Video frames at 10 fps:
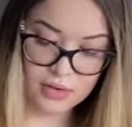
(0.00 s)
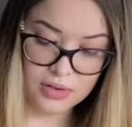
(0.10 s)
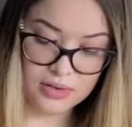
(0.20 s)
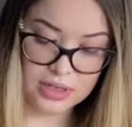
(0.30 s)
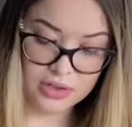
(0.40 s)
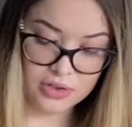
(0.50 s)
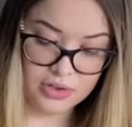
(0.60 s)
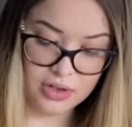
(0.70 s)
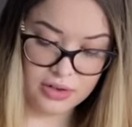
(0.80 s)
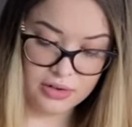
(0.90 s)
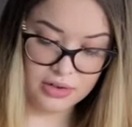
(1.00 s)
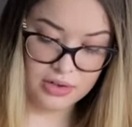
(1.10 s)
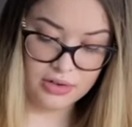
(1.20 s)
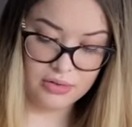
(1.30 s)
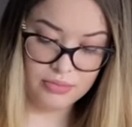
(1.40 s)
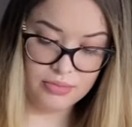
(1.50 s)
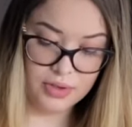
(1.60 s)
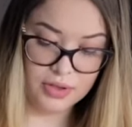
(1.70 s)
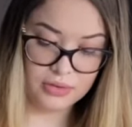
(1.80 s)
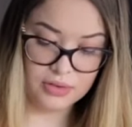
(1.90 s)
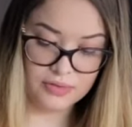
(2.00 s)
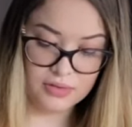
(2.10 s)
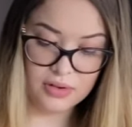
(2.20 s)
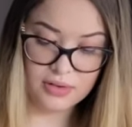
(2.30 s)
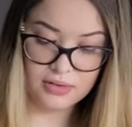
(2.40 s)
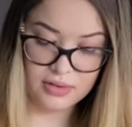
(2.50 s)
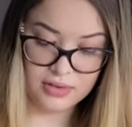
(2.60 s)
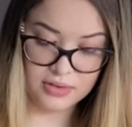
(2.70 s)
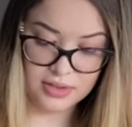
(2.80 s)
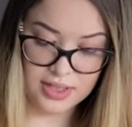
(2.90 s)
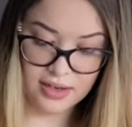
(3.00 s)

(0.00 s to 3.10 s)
Texture is beautiful, as you can.